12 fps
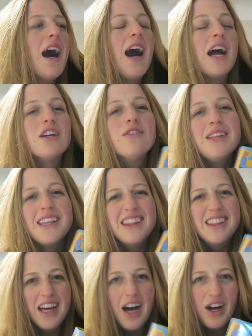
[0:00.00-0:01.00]
I don't
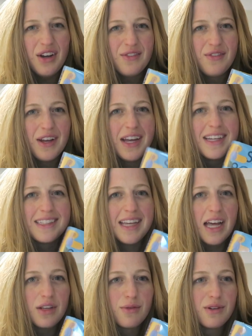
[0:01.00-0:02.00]
love
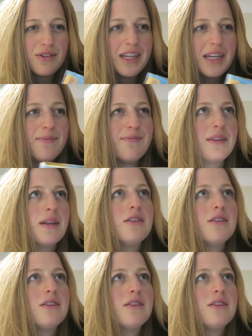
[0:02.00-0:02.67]
Sally Rooney.